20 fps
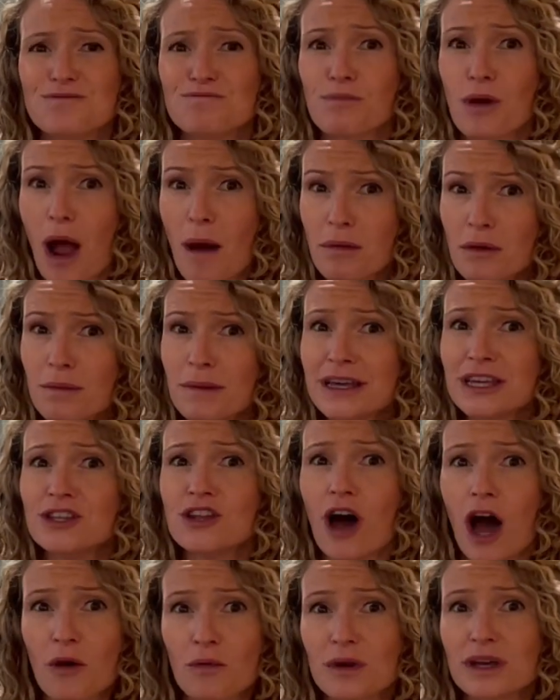Probably
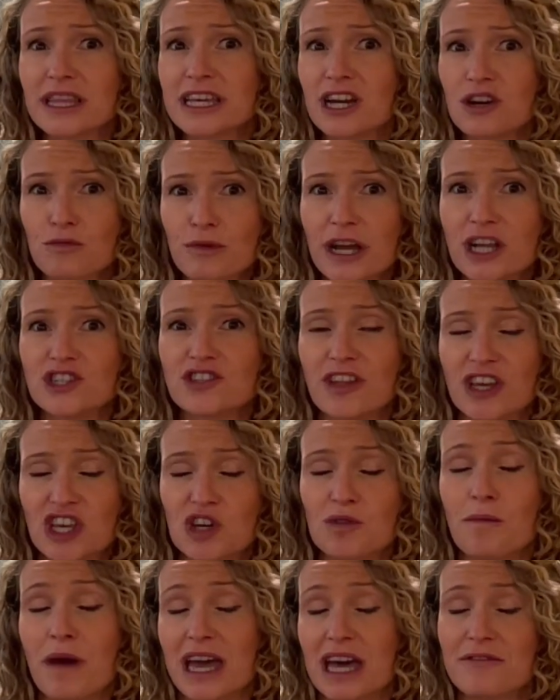not really a region that
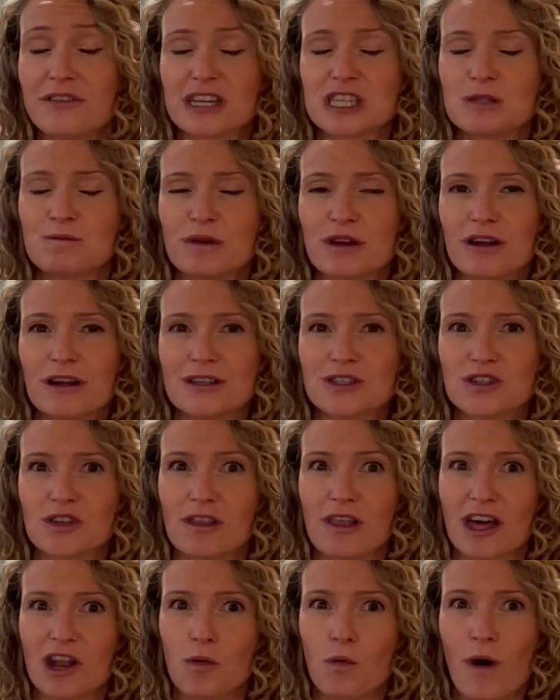you may have experienced a
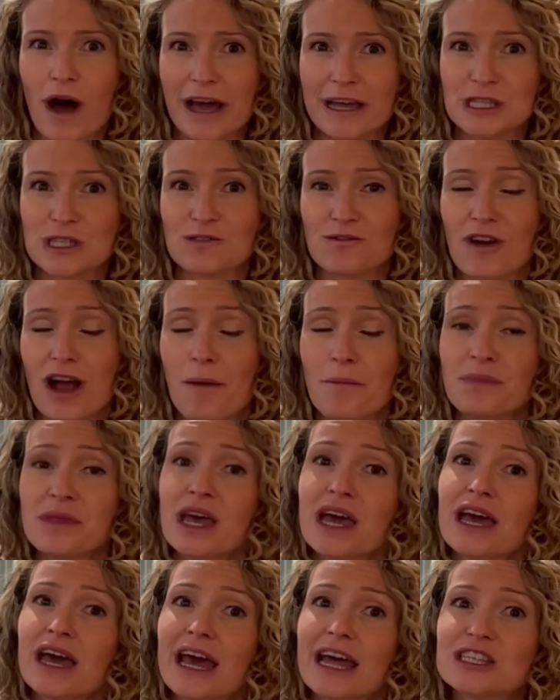lot of wines from.
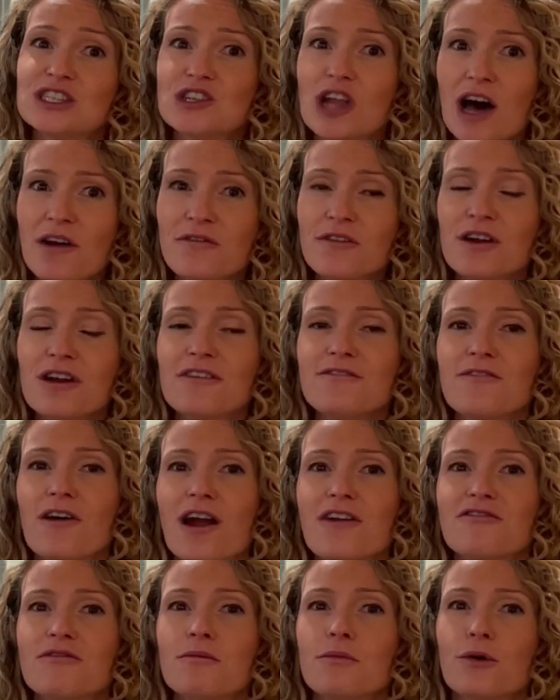It's not very
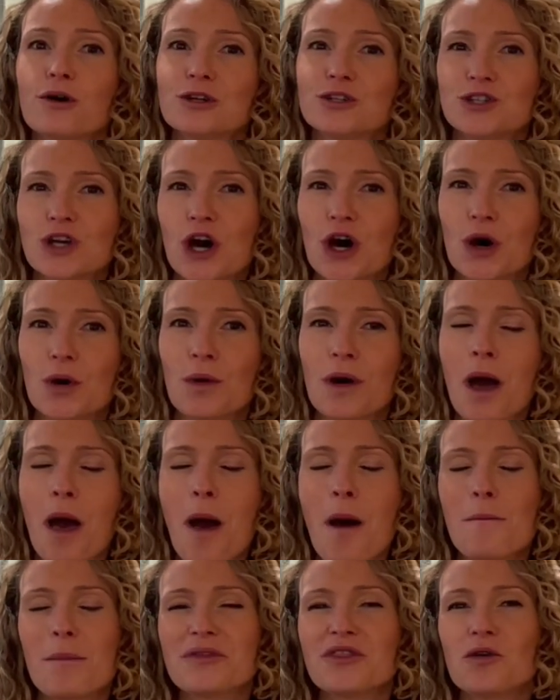far from Bordeaux,
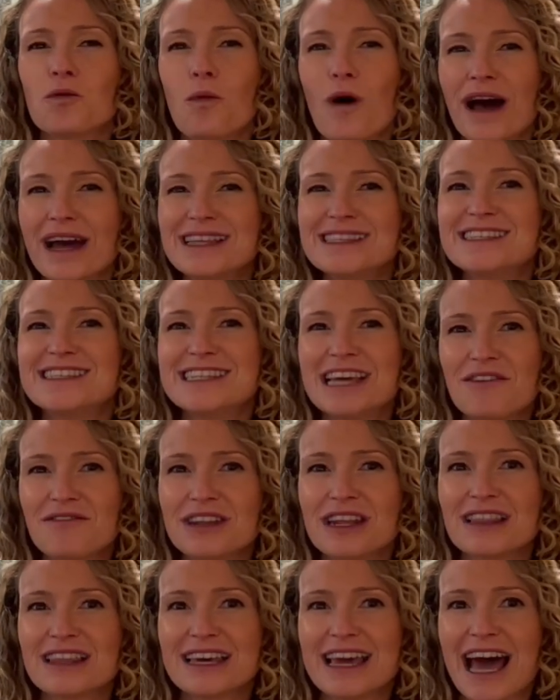but the wines
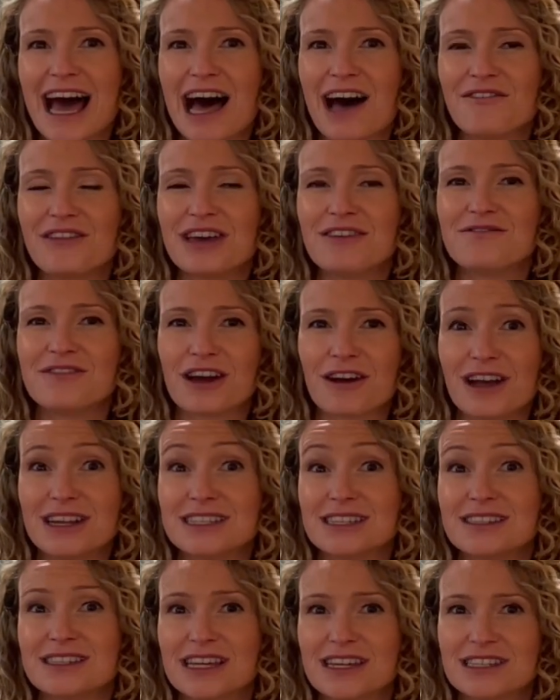definitely have a very
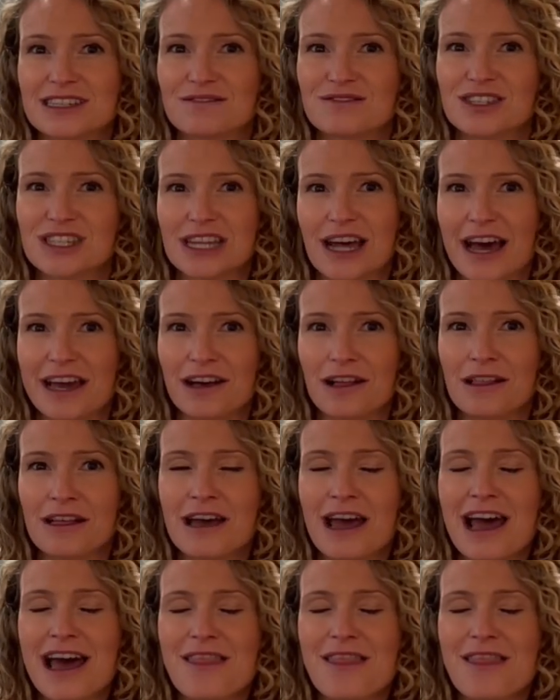distinctive style.